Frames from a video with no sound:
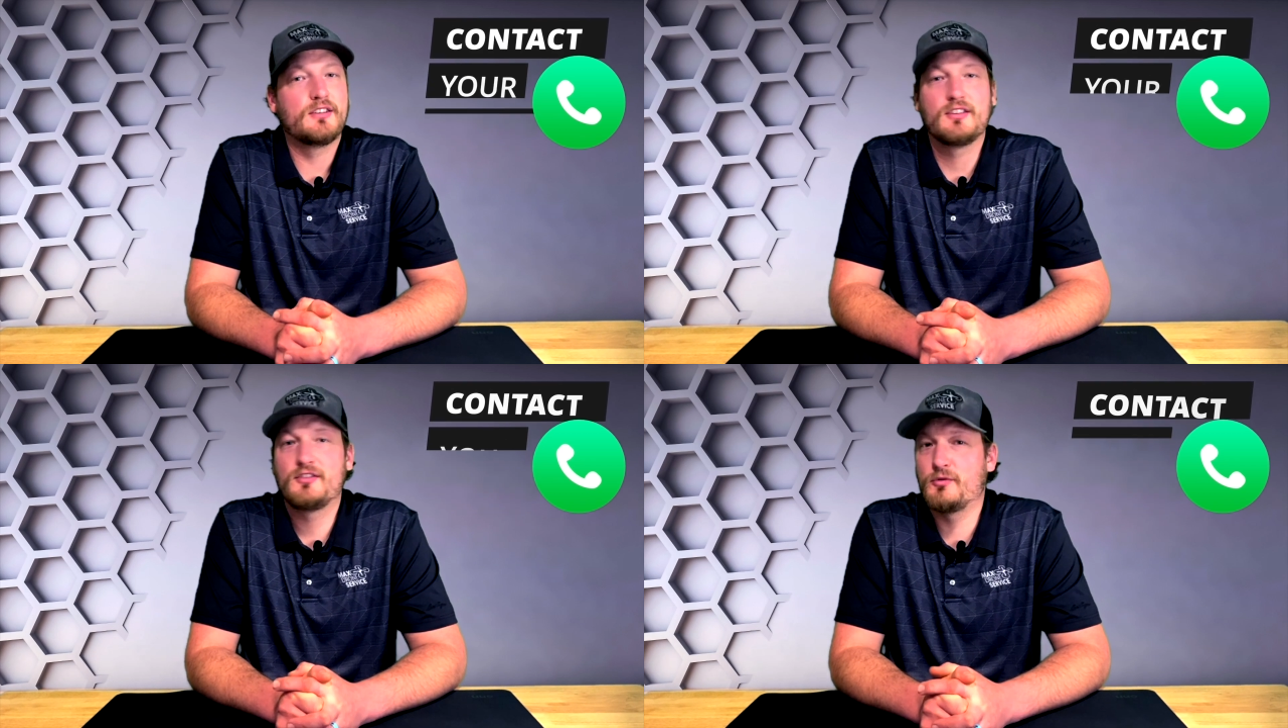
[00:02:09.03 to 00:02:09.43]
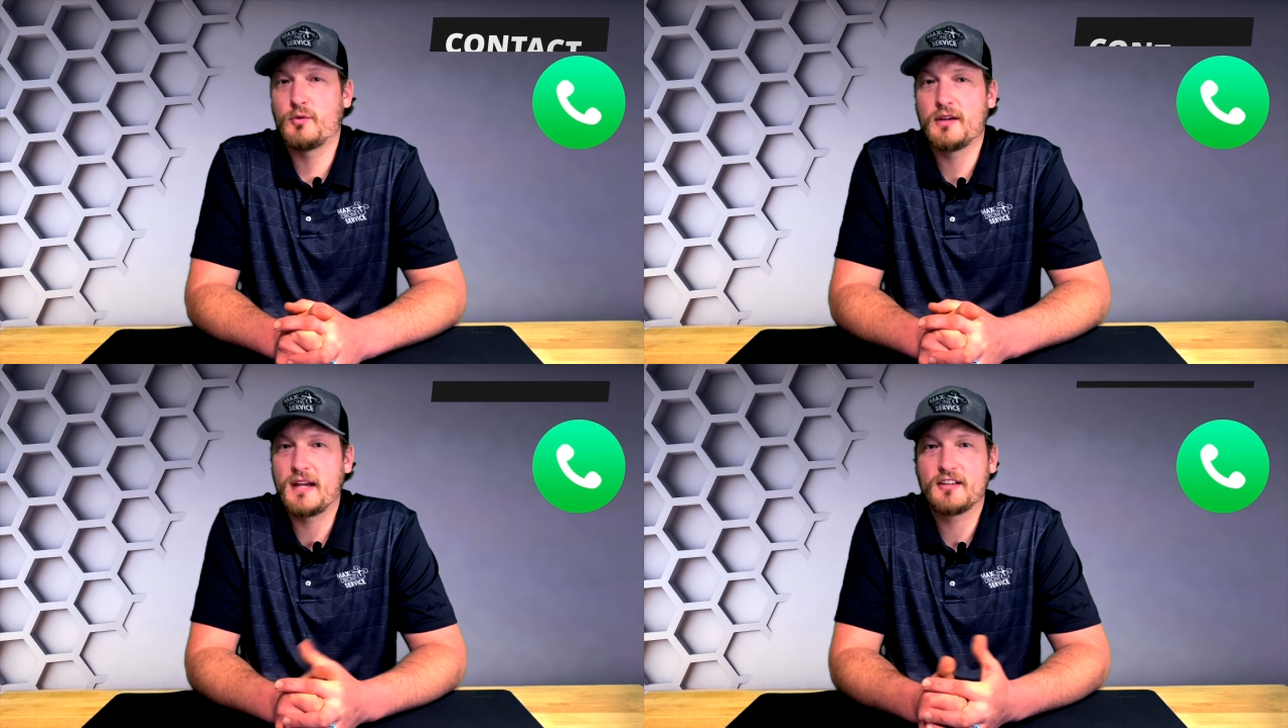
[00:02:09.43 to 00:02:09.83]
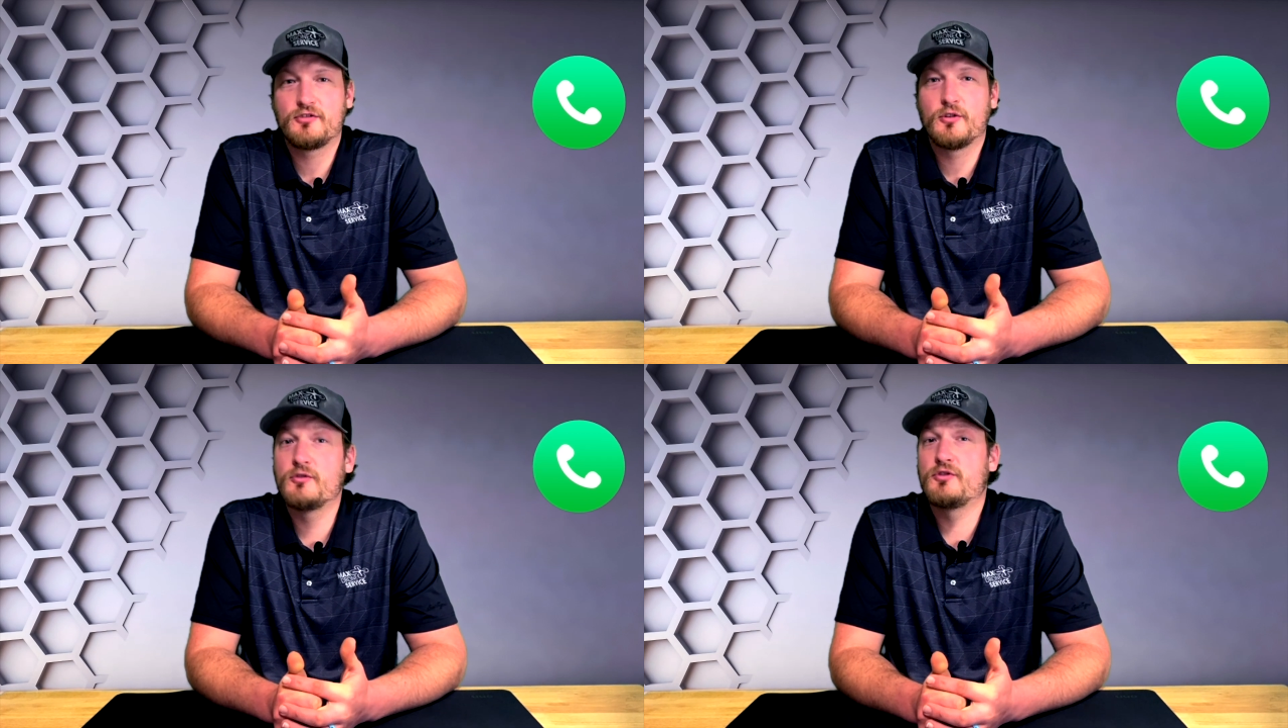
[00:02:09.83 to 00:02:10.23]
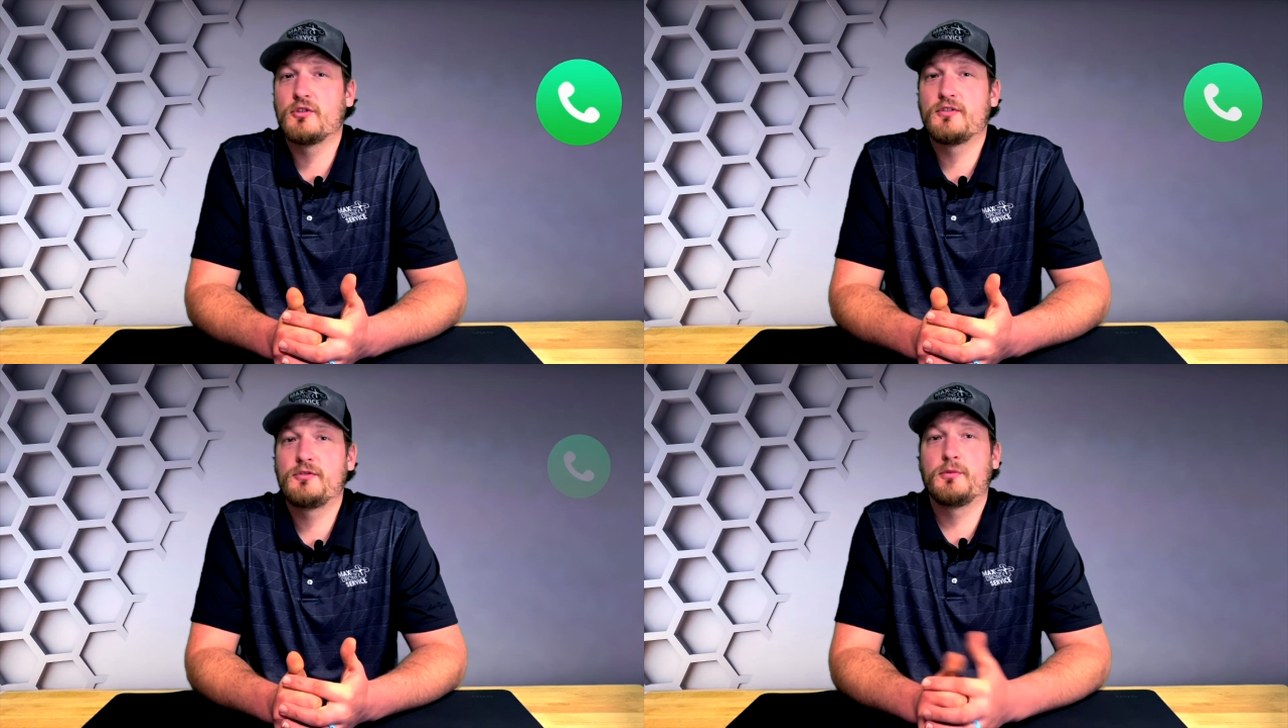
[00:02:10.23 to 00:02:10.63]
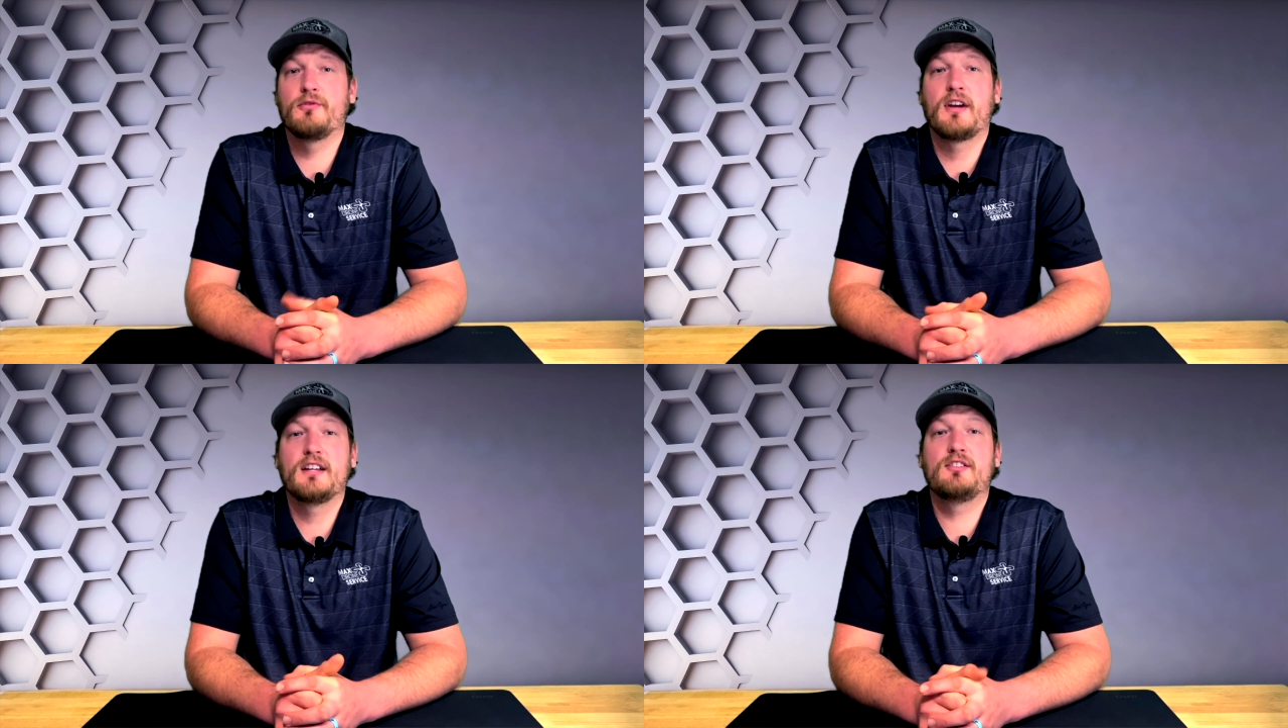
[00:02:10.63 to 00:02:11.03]
and this is why Max Drone Service
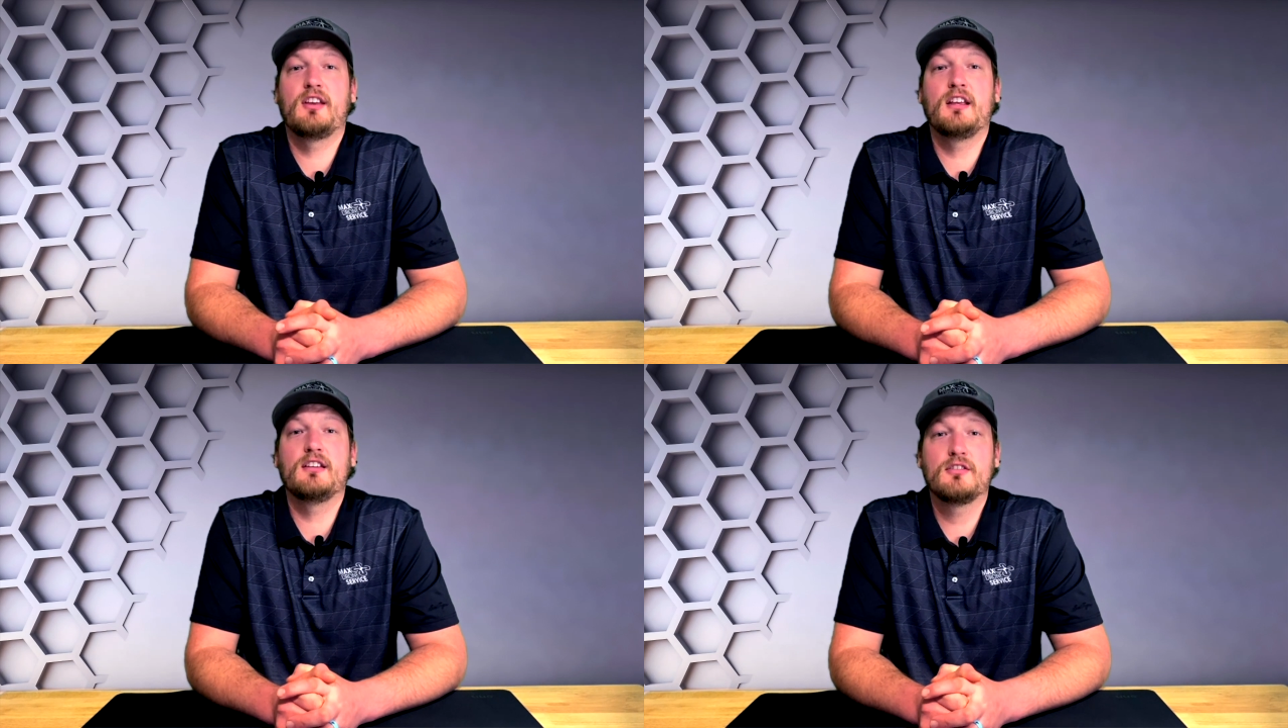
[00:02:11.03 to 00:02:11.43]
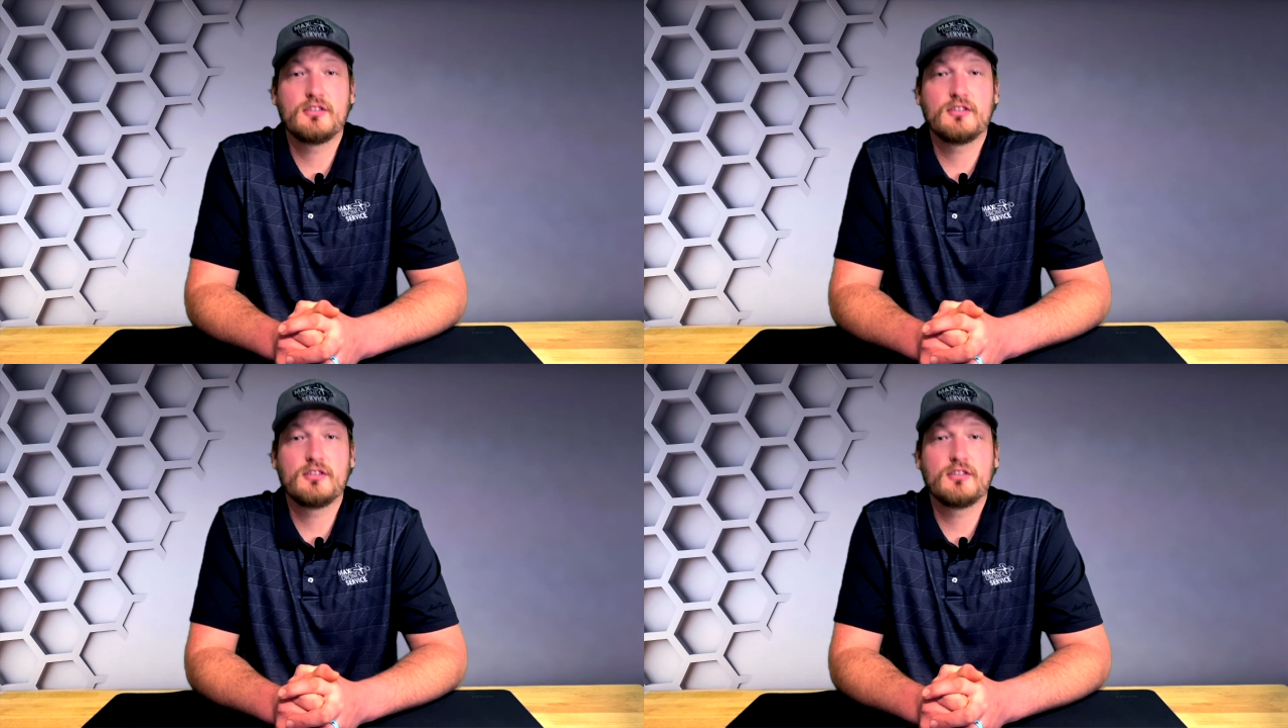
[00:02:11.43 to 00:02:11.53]
provides a